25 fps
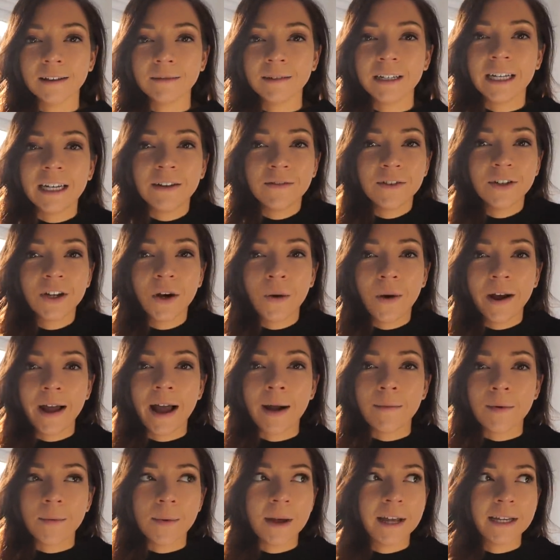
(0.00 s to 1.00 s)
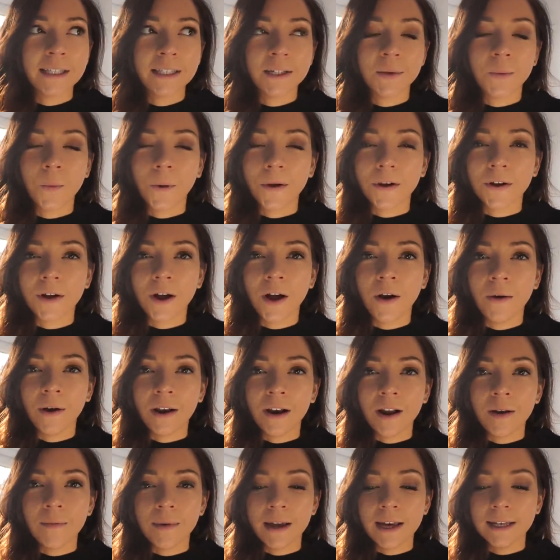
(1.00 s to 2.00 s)
I mean, even though I am a basic white girl
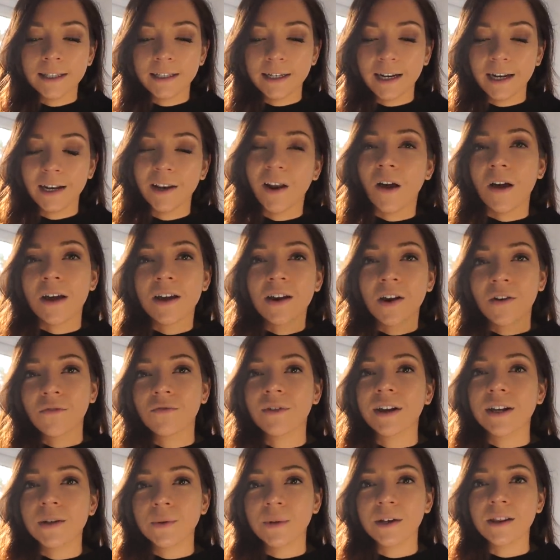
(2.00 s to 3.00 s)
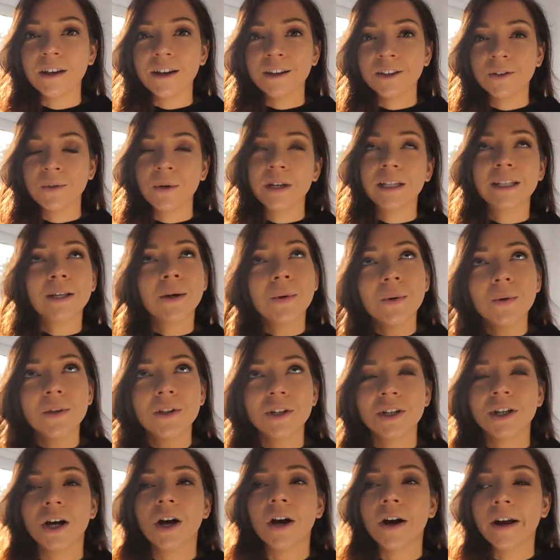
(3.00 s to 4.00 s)
and I basically like and retweet those tweets all
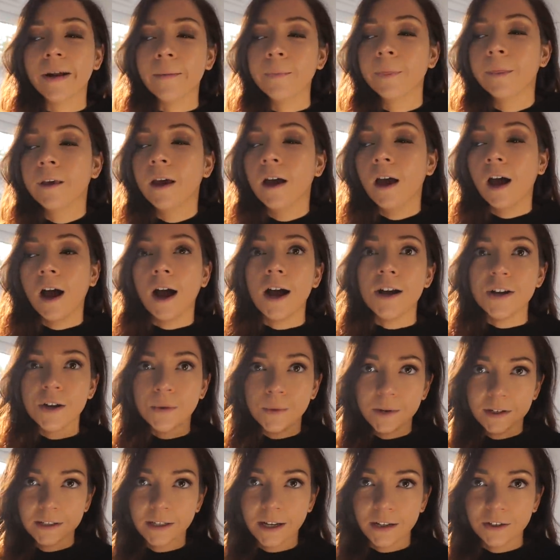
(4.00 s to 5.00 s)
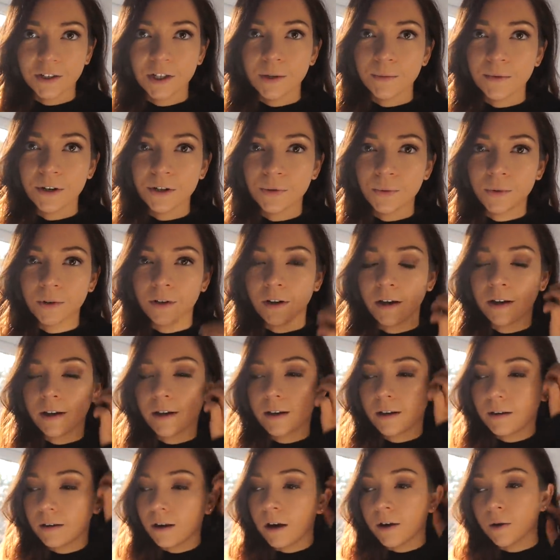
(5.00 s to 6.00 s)
the time, I don't want to sound too much one
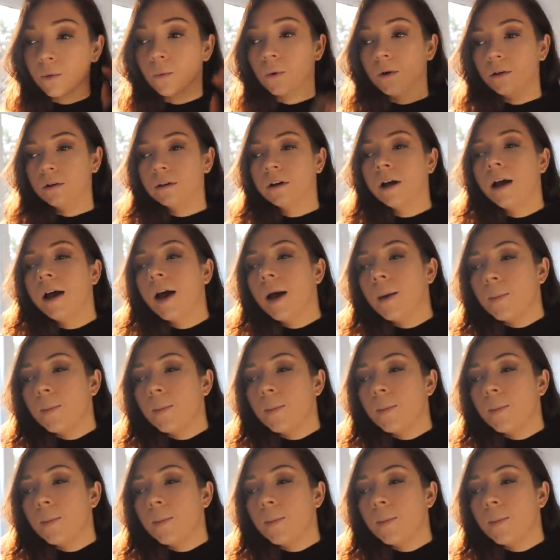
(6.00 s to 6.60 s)
like, like one.